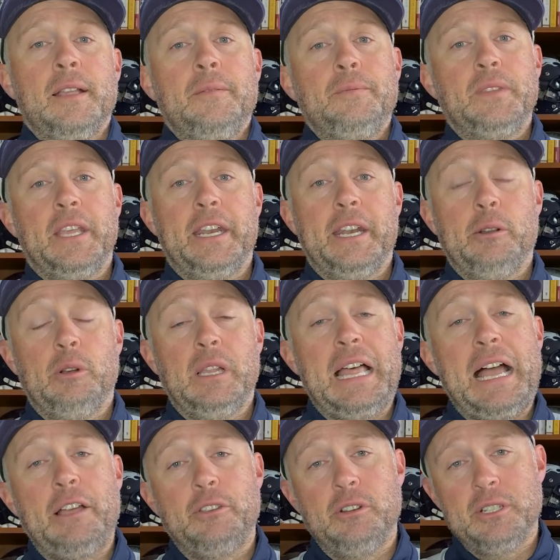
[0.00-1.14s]
then it'll
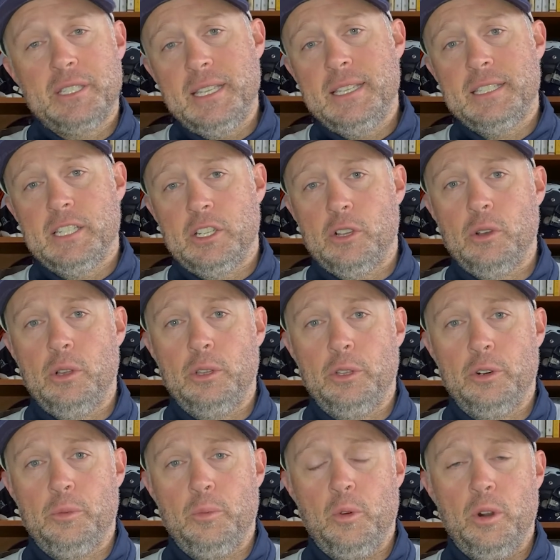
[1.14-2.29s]
allow your season to go a
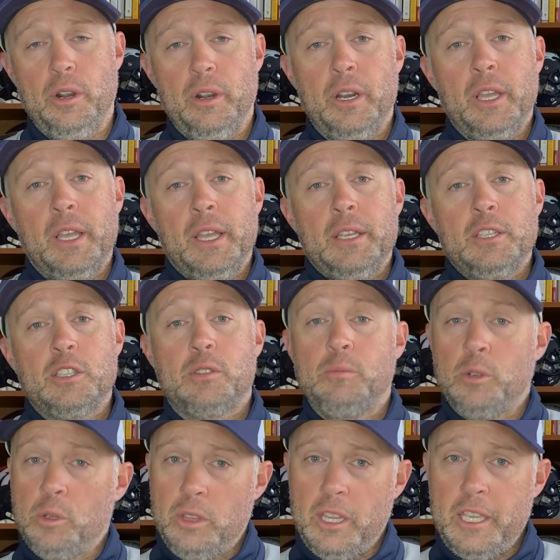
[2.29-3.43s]
little more
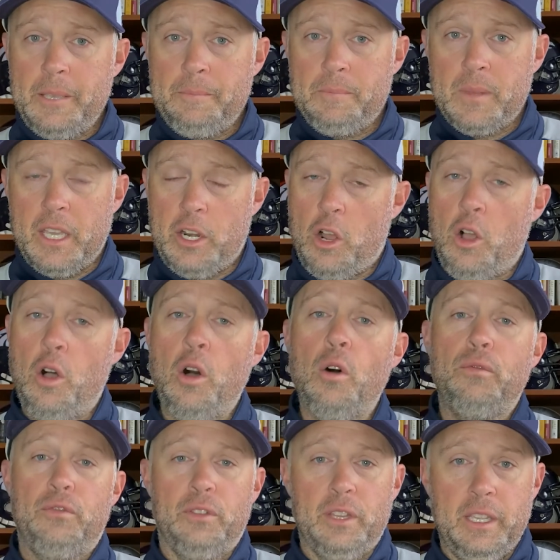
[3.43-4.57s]
smoothly and
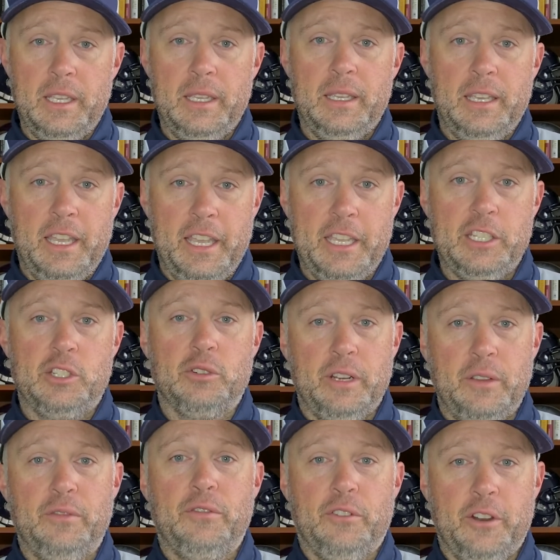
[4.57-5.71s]
hopefully
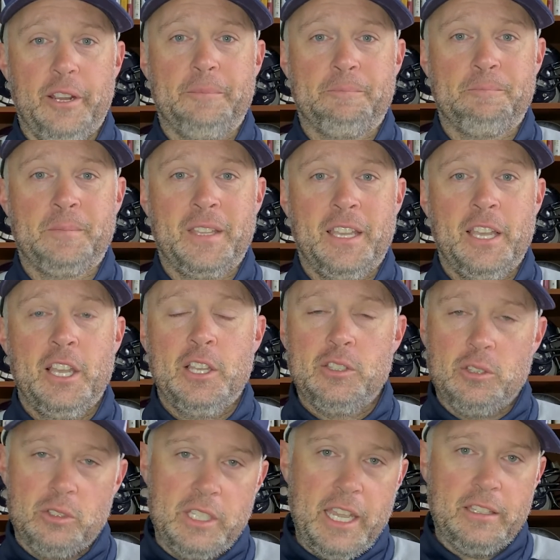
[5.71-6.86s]
injury-free.
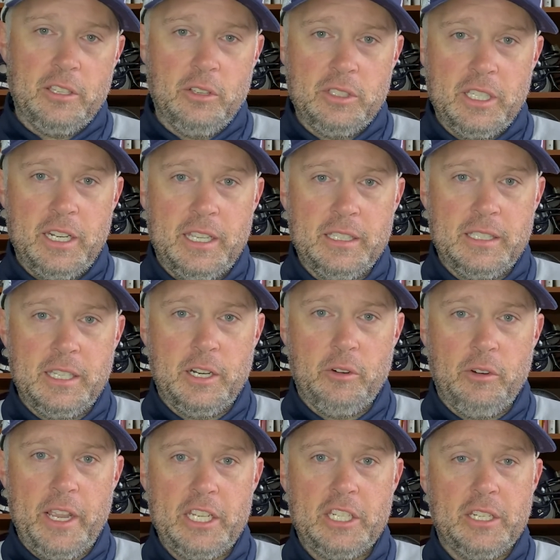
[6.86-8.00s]
So take those into
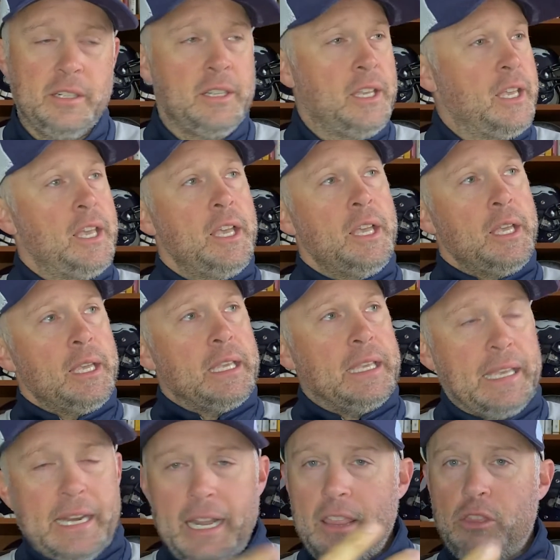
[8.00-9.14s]
consideration.
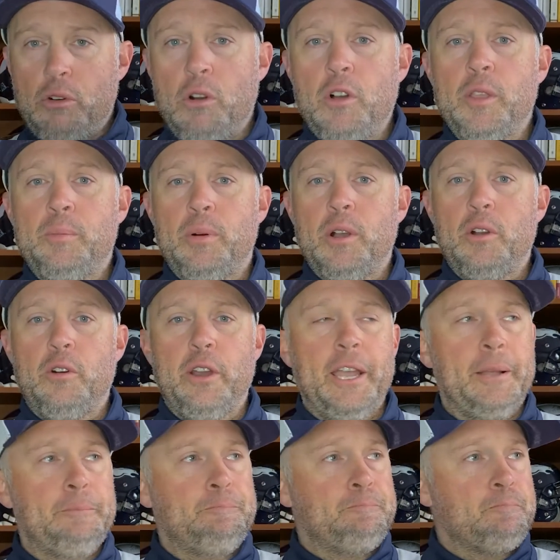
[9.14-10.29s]
Get a throwing
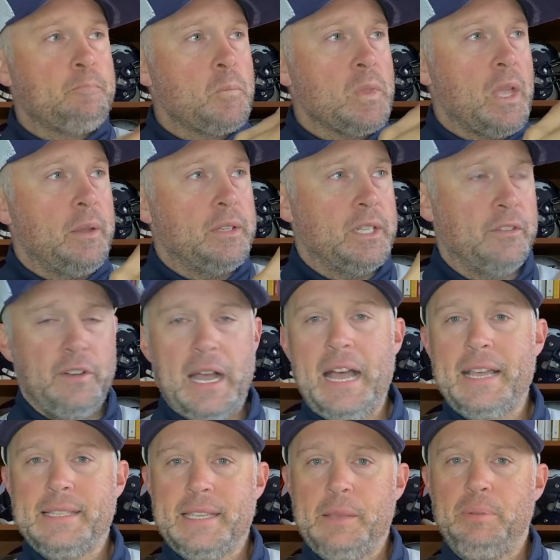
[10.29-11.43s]
program.
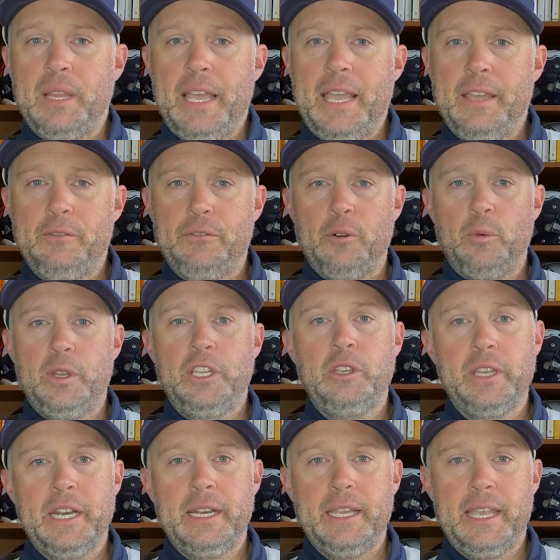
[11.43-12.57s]
Devise a plan for when you
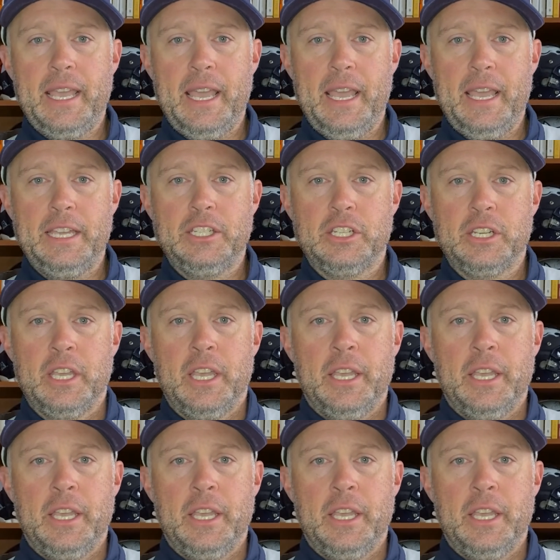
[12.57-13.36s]
get in the cage.